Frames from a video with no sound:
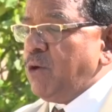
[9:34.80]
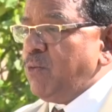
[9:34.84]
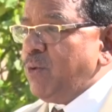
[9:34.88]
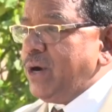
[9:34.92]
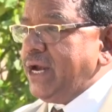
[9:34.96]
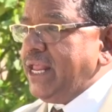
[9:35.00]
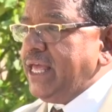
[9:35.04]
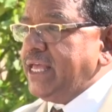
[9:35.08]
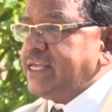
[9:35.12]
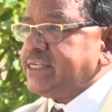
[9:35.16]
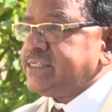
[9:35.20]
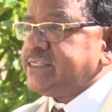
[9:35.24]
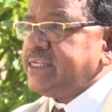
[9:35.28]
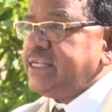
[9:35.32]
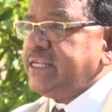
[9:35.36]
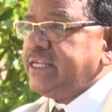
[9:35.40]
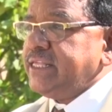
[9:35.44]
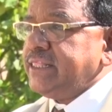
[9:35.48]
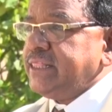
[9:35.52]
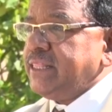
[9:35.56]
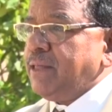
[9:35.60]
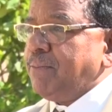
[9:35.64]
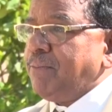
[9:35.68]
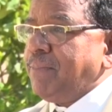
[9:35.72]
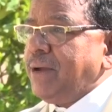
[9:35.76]
nowadays
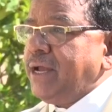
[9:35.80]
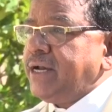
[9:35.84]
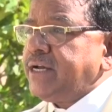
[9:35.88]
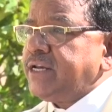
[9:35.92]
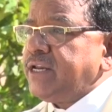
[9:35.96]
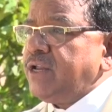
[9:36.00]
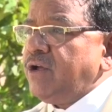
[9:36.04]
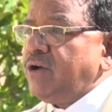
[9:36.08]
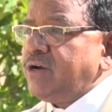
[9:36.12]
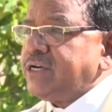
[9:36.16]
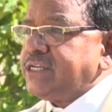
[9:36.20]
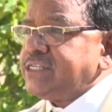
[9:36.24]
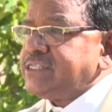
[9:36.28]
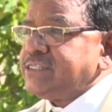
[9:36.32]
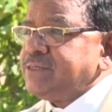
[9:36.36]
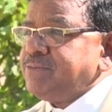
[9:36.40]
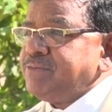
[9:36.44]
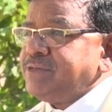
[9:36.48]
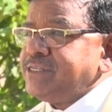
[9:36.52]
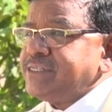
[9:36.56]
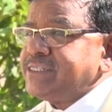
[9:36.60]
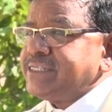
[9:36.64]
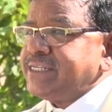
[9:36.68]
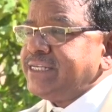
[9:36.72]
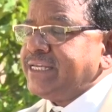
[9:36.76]
the patriotism
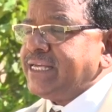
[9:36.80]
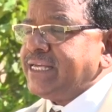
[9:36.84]
is